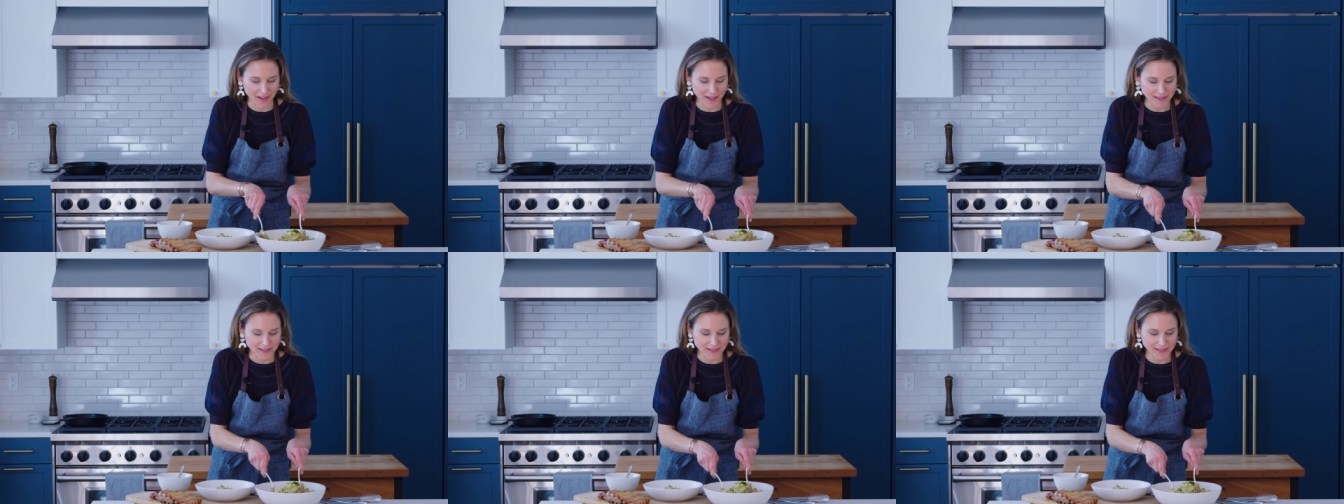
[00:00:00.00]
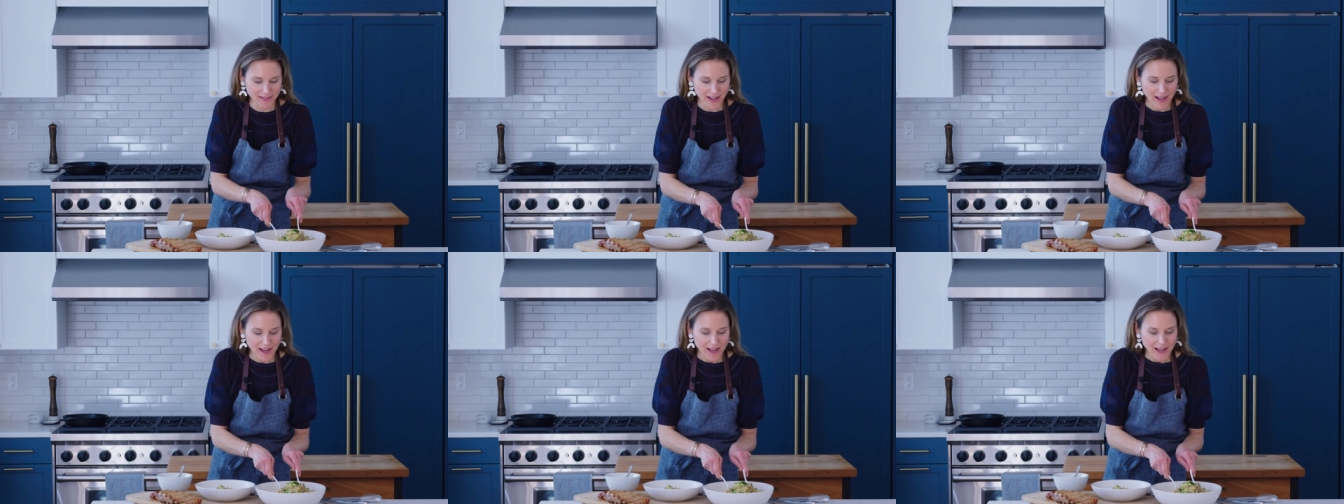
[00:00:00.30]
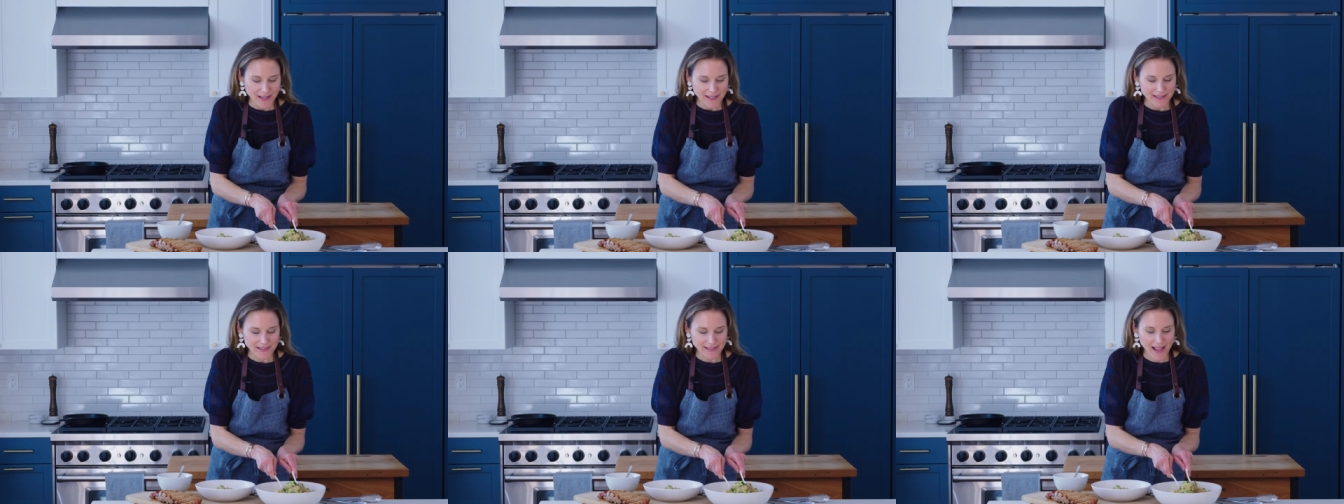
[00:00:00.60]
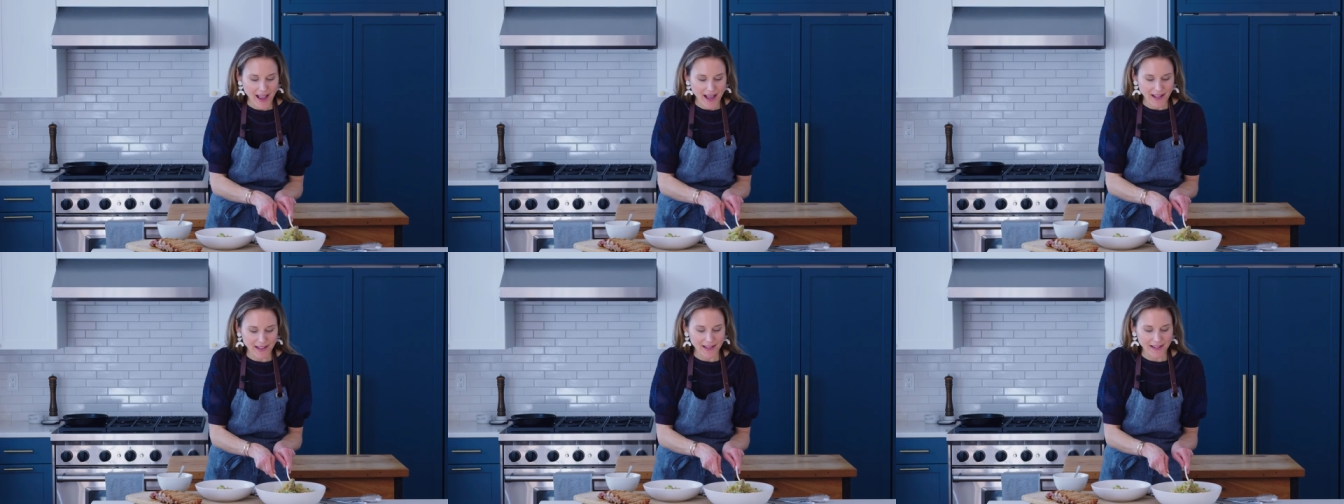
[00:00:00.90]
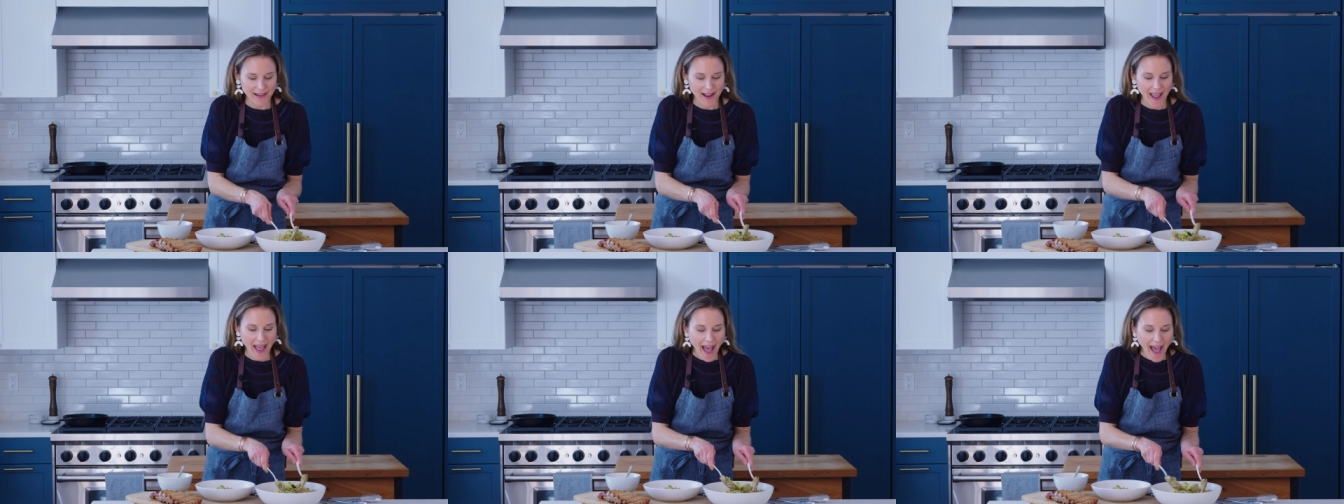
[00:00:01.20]
this
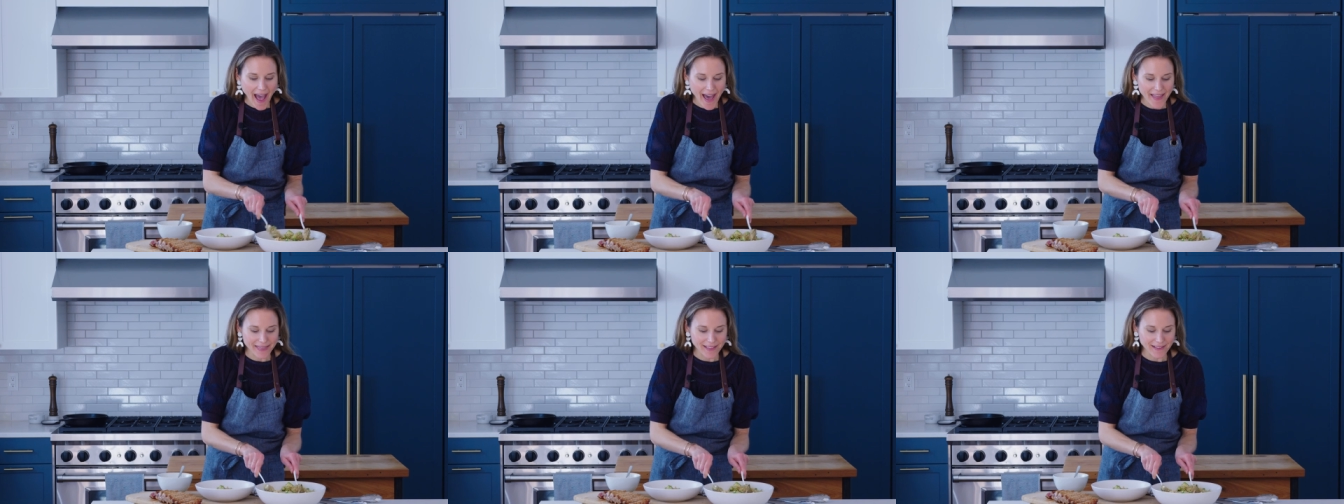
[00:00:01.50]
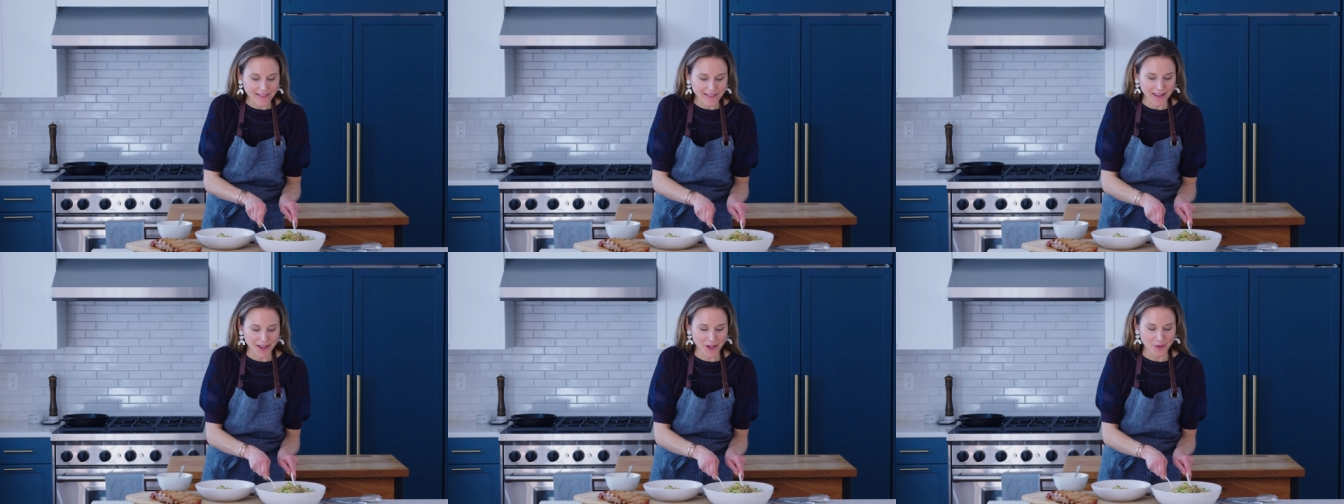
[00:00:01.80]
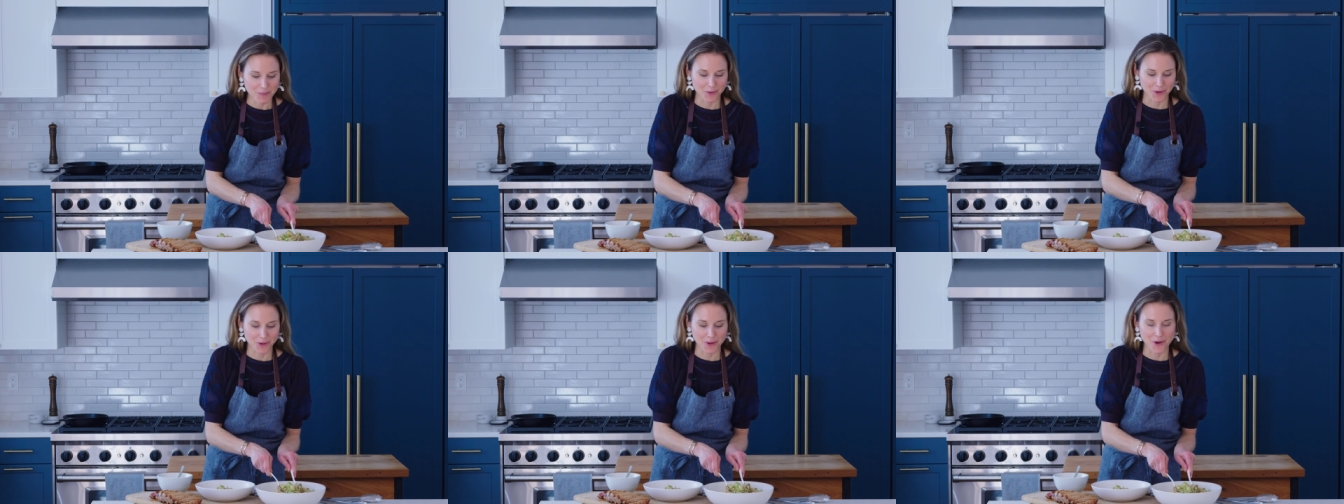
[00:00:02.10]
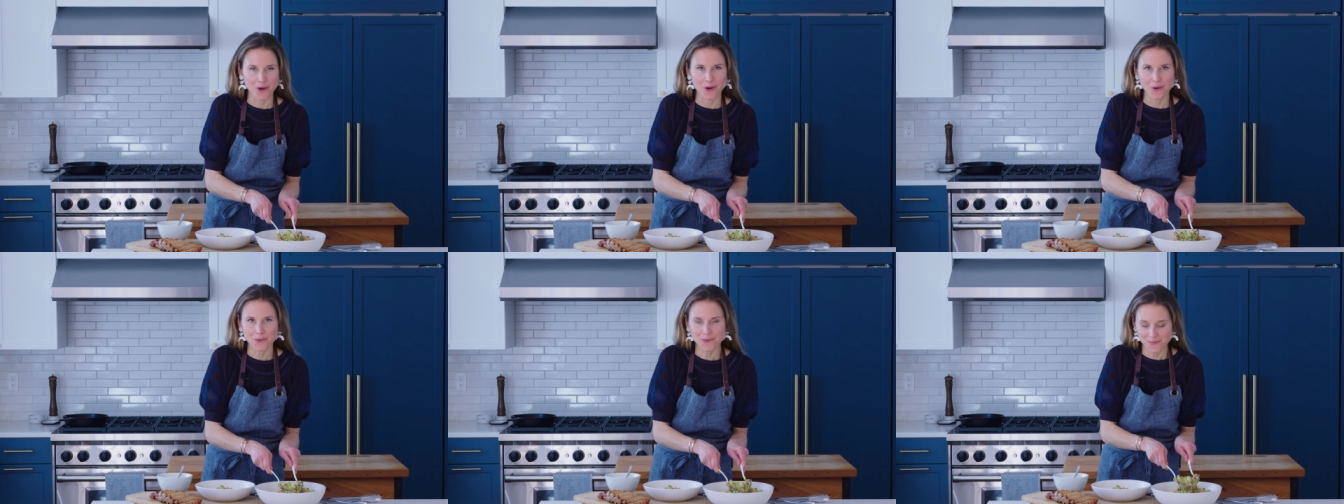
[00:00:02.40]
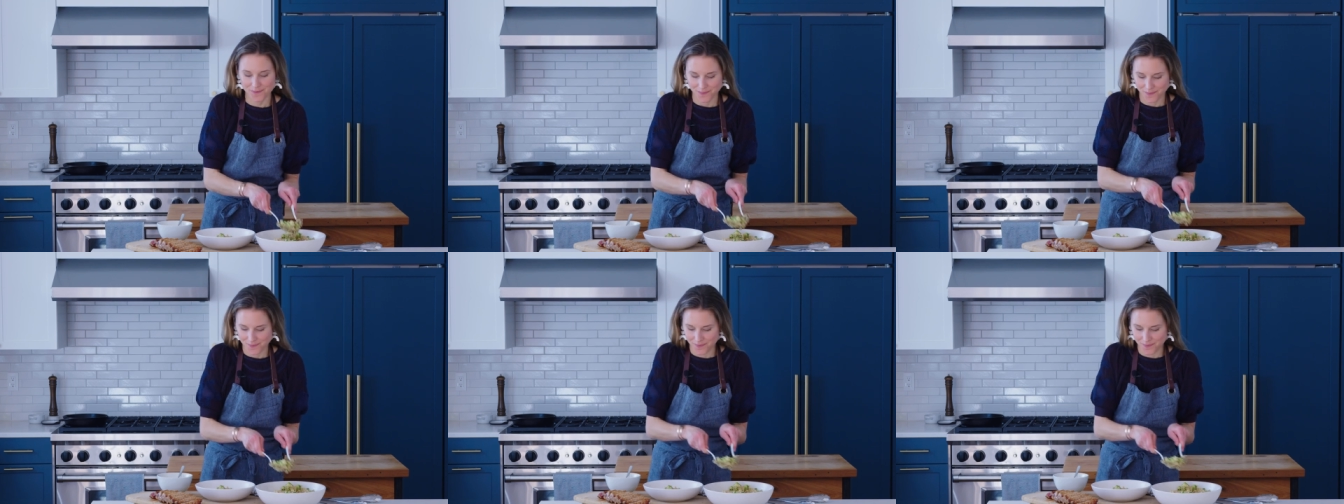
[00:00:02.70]
salad at the link below.